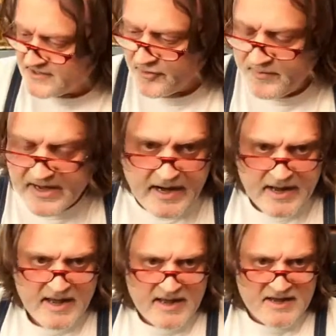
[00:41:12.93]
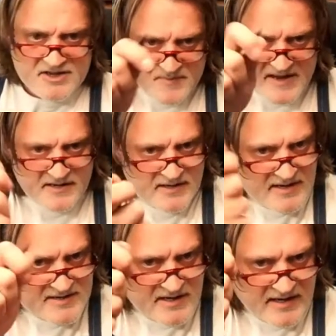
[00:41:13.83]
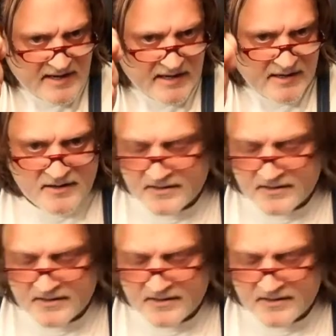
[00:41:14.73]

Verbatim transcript: for me, it just makes it easy to get into